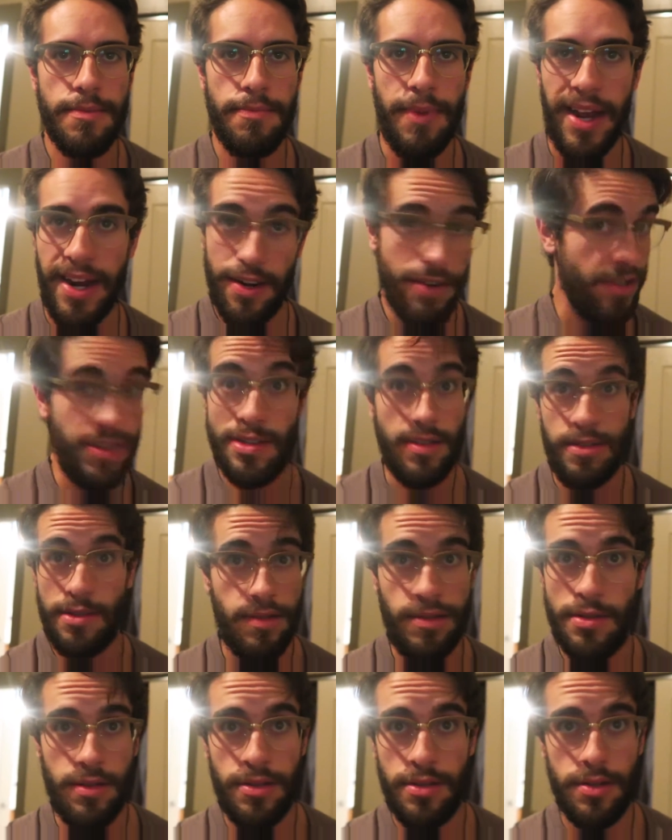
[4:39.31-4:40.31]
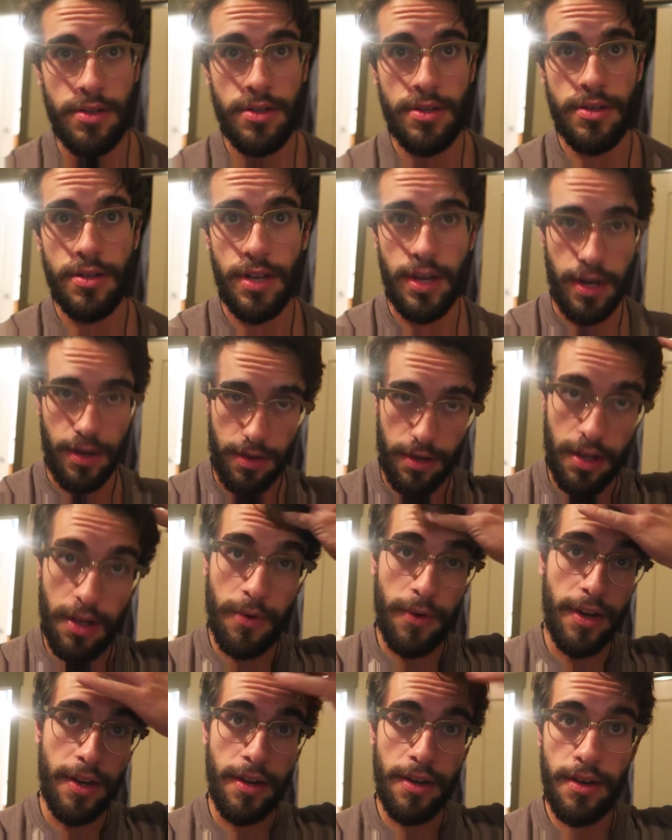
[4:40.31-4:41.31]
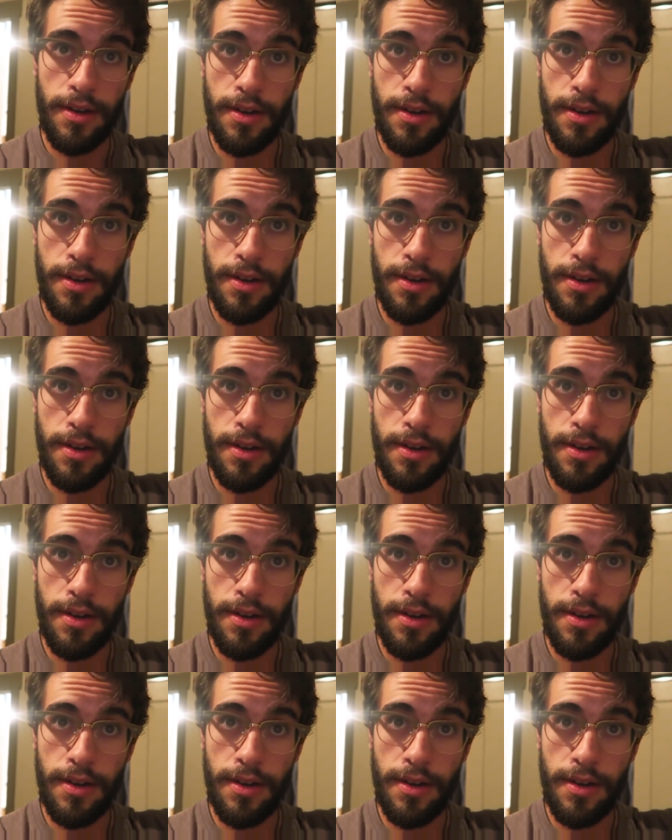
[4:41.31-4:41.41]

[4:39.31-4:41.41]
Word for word: My hair's kind of going